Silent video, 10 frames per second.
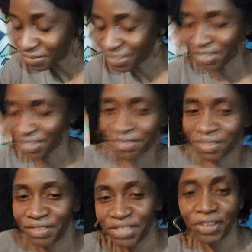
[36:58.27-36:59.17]
Oh, you saw
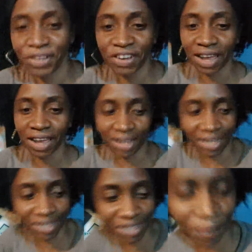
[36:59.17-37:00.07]
it? Okay. So
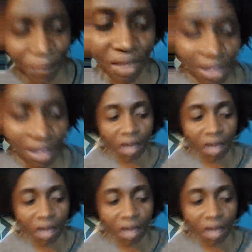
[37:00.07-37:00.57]
your hi, Cassia.